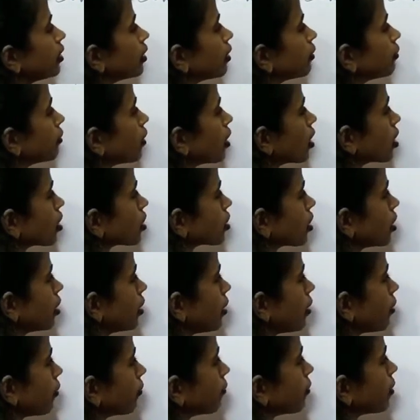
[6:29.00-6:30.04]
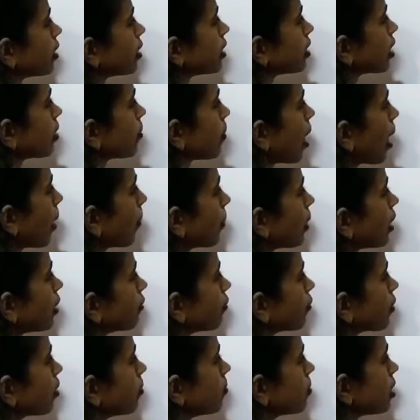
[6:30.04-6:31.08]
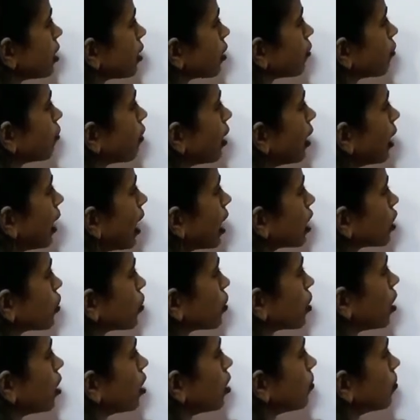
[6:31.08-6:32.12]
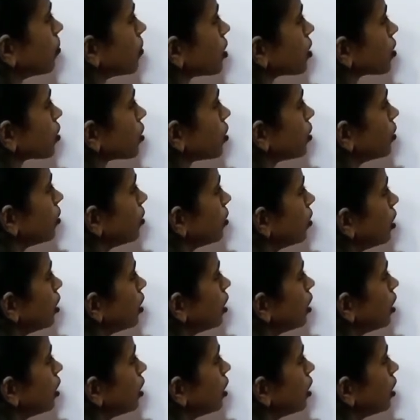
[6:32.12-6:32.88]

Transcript: The function f is a mapping from set of all natural numbers to